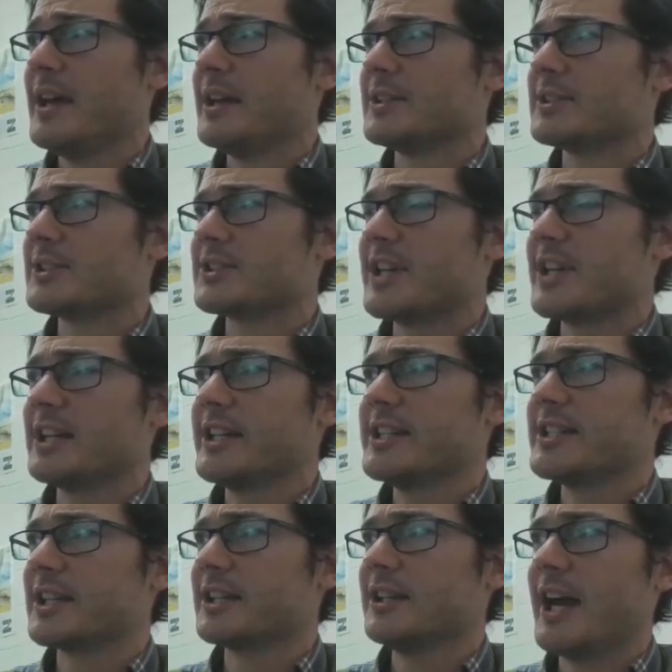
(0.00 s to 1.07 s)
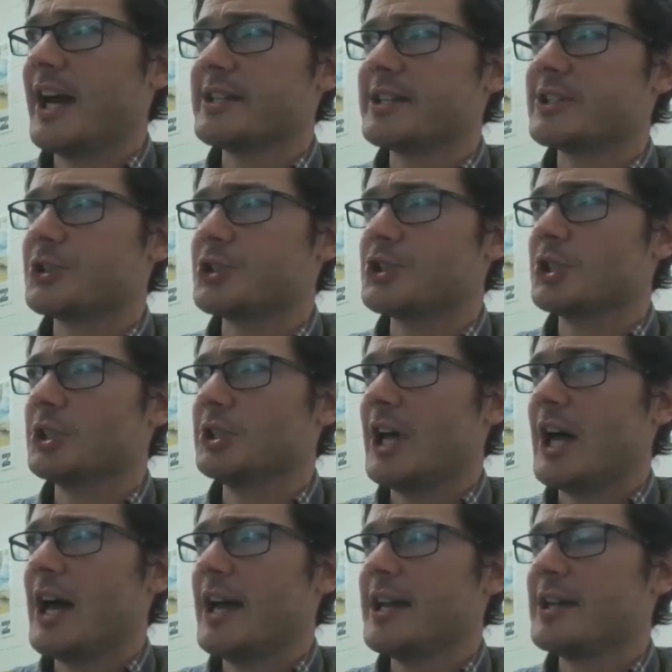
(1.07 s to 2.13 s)
steadily declined into
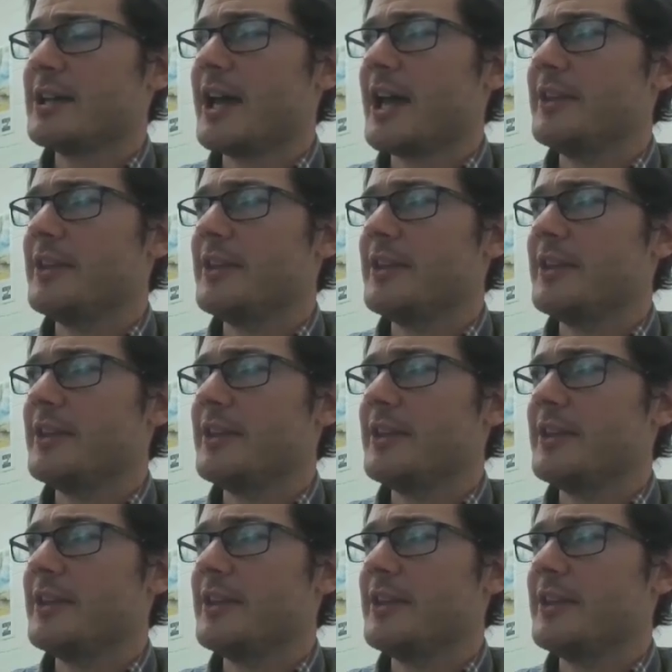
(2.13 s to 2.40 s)
July,